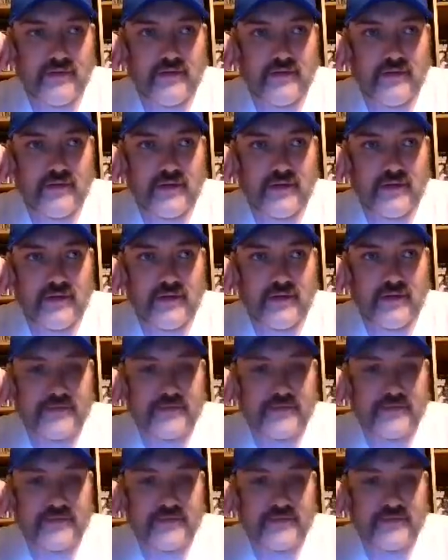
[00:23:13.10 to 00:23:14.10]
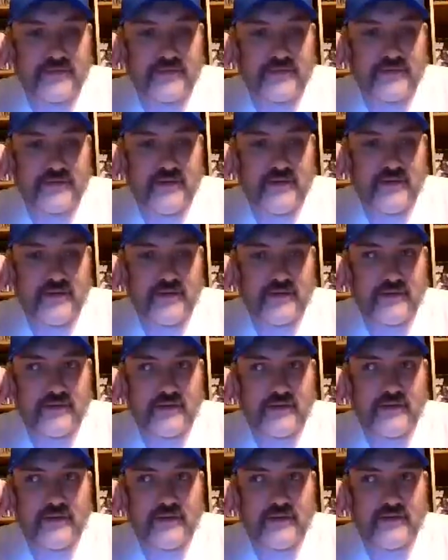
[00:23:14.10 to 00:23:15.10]
he was, he was
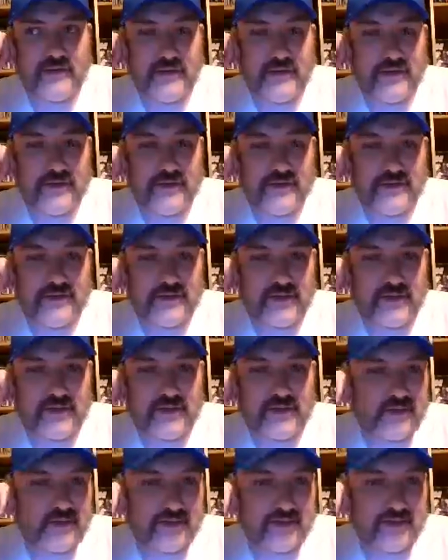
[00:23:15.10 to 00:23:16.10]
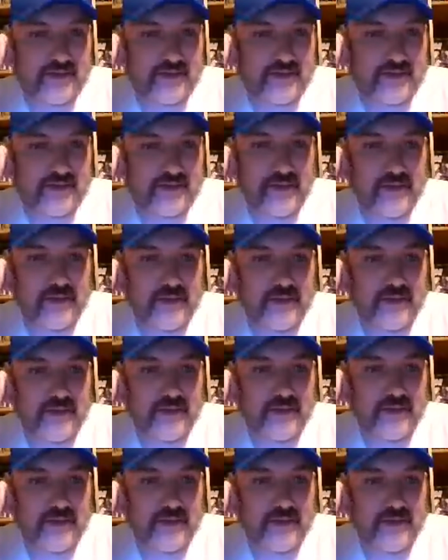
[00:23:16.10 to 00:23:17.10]
getting
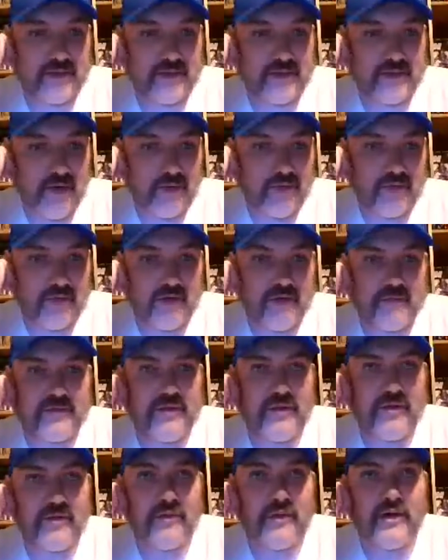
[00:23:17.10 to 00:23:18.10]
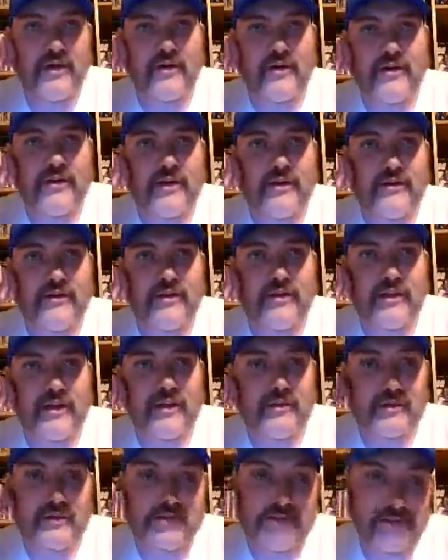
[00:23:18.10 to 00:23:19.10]
slower, couldn't hold up too well and
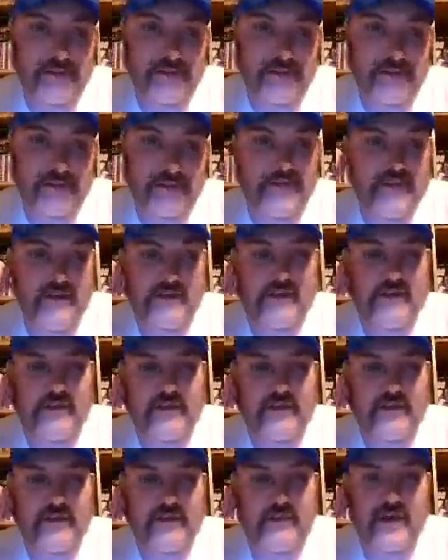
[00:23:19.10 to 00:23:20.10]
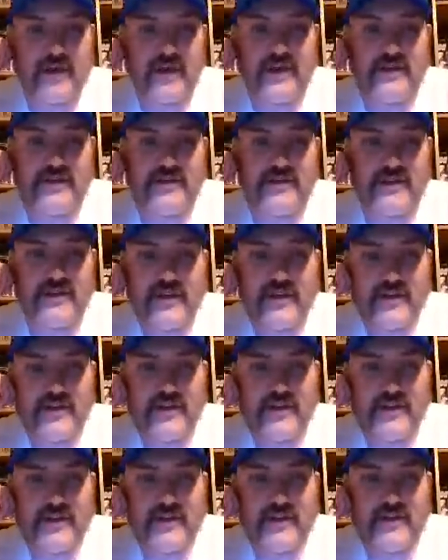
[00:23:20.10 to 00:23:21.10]
everything, which it was still a great match,
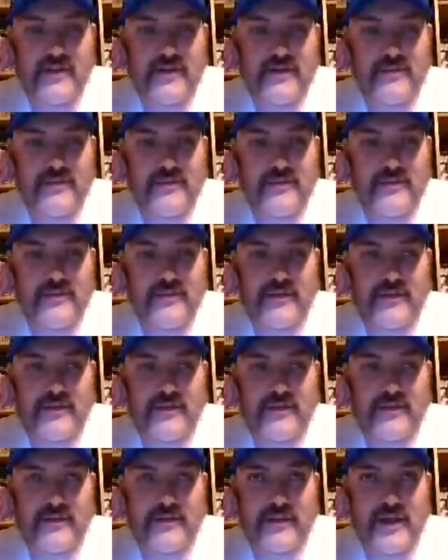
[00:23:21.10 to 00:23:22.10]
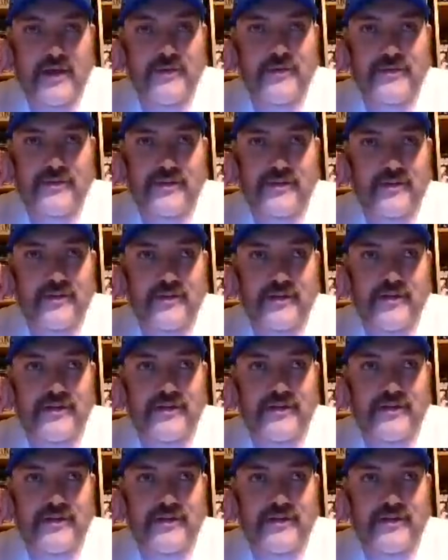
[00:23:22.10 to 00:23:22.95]
but that was a